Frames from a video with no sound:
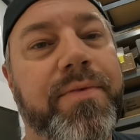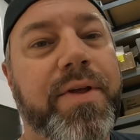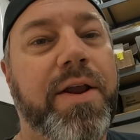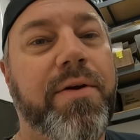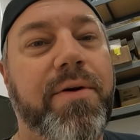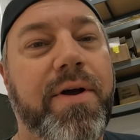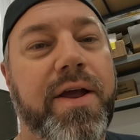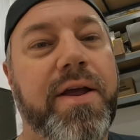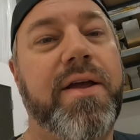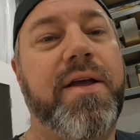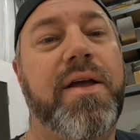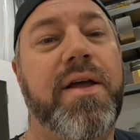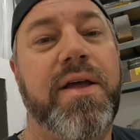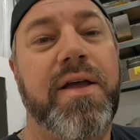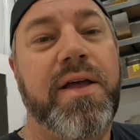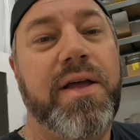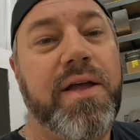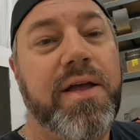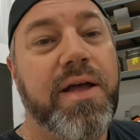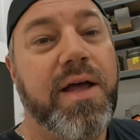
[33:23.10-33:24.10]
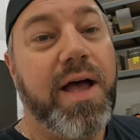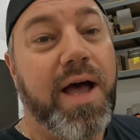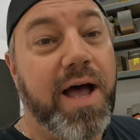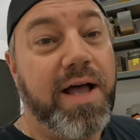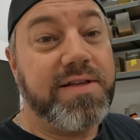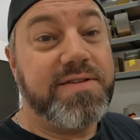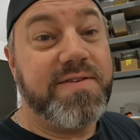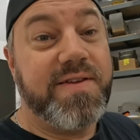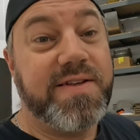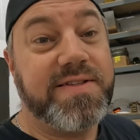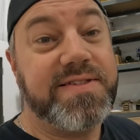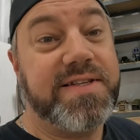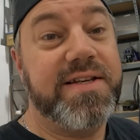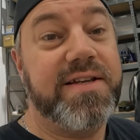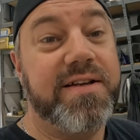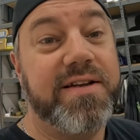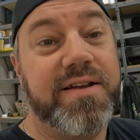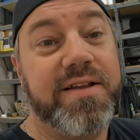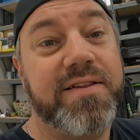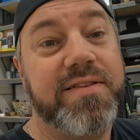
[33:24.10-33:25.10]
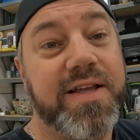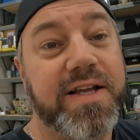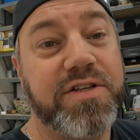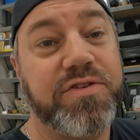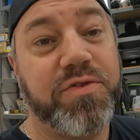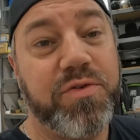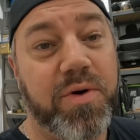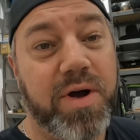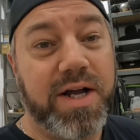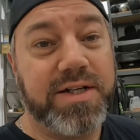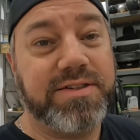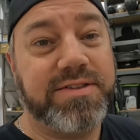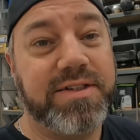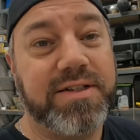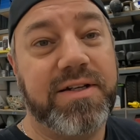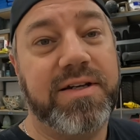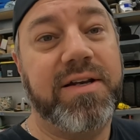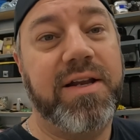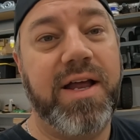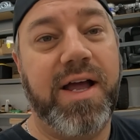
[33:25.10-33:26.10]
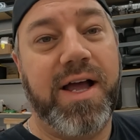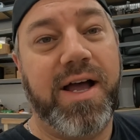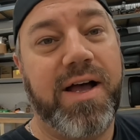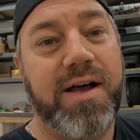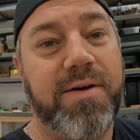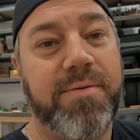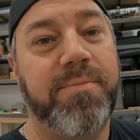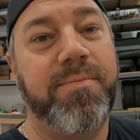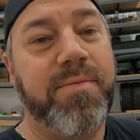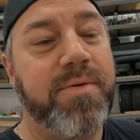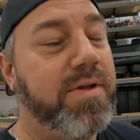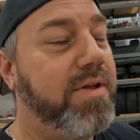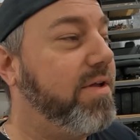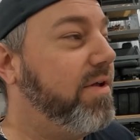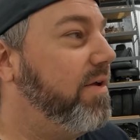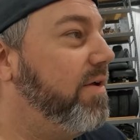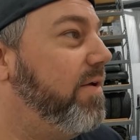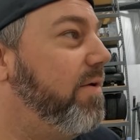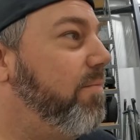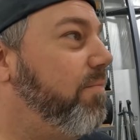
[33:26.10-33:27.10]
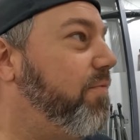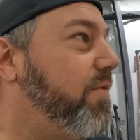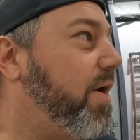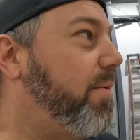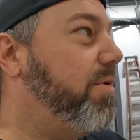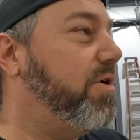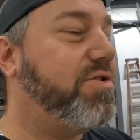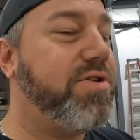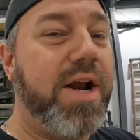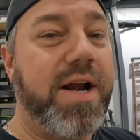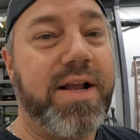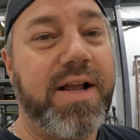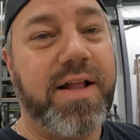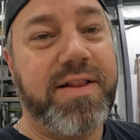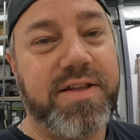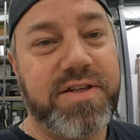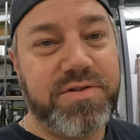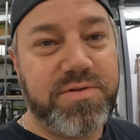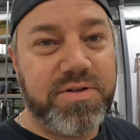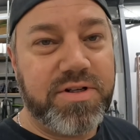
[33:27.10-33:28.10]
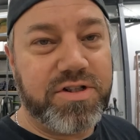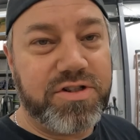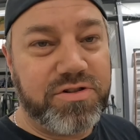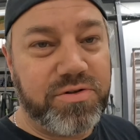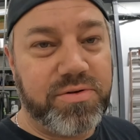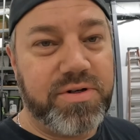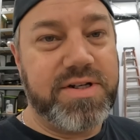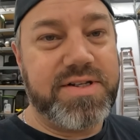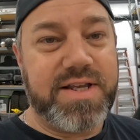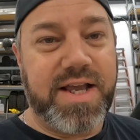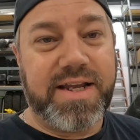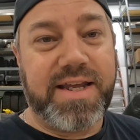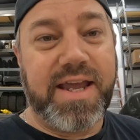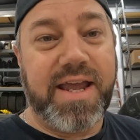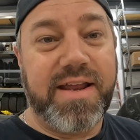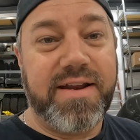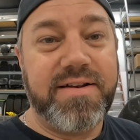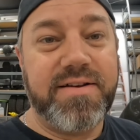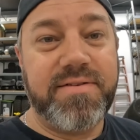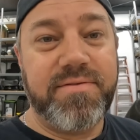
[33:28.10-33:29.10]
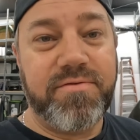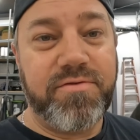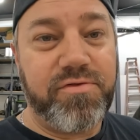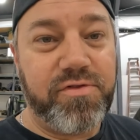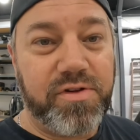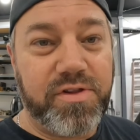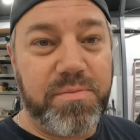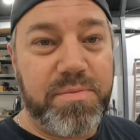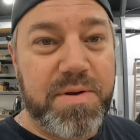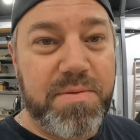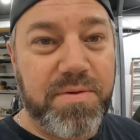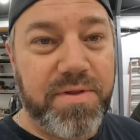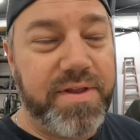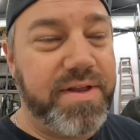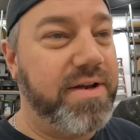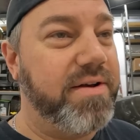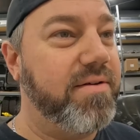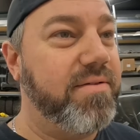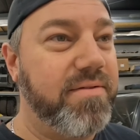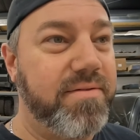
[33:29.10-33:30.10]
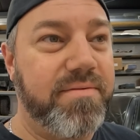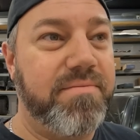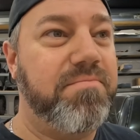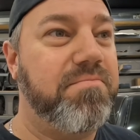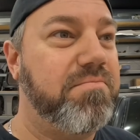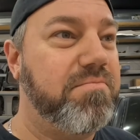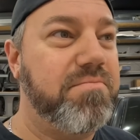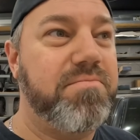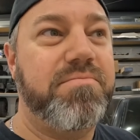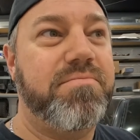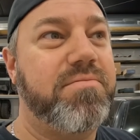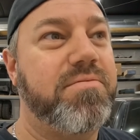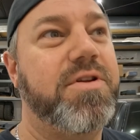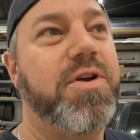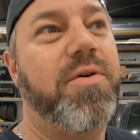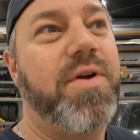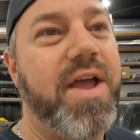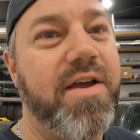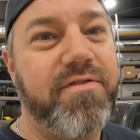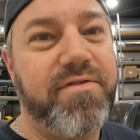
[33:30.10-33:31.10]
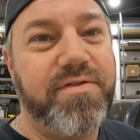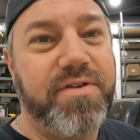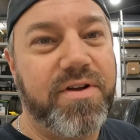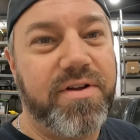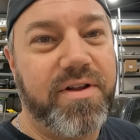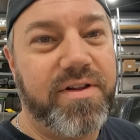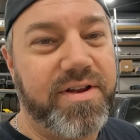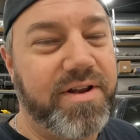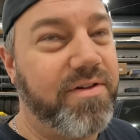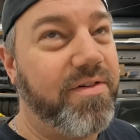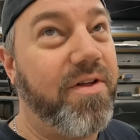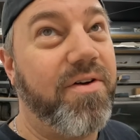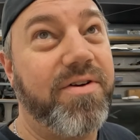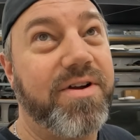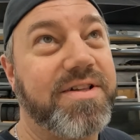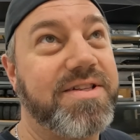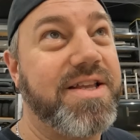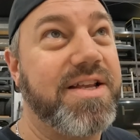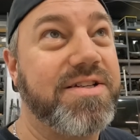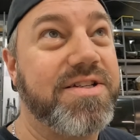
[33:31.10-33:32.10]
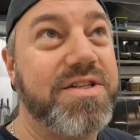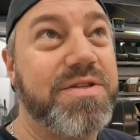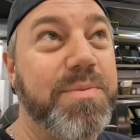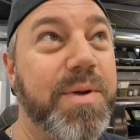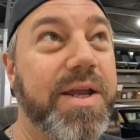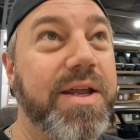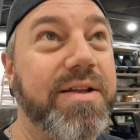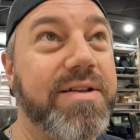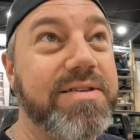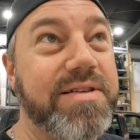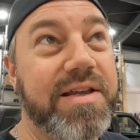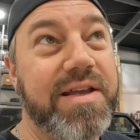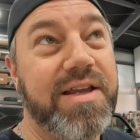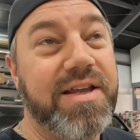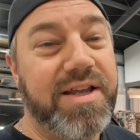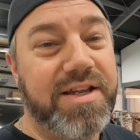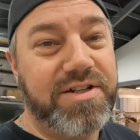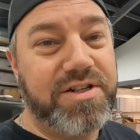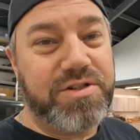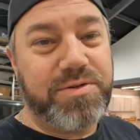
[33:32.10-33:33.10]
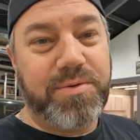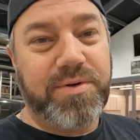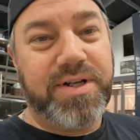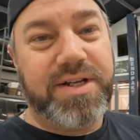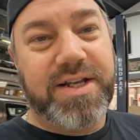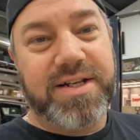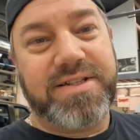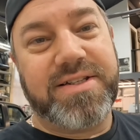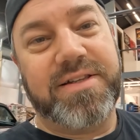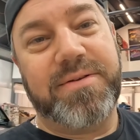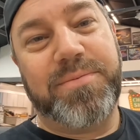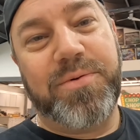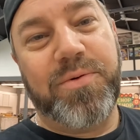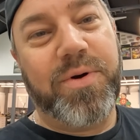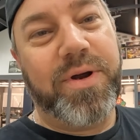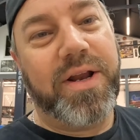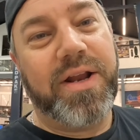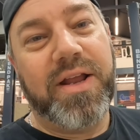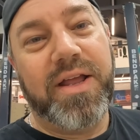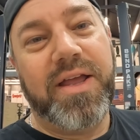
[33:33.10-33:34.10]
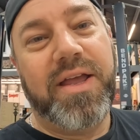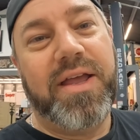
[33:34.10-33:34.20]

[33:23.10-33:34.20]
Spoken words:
Anyway, so that's it. Thanks for watching. I'm gonna try to cut this one as short as I can for the people that don't have good, long attention spans and just want to get to the point.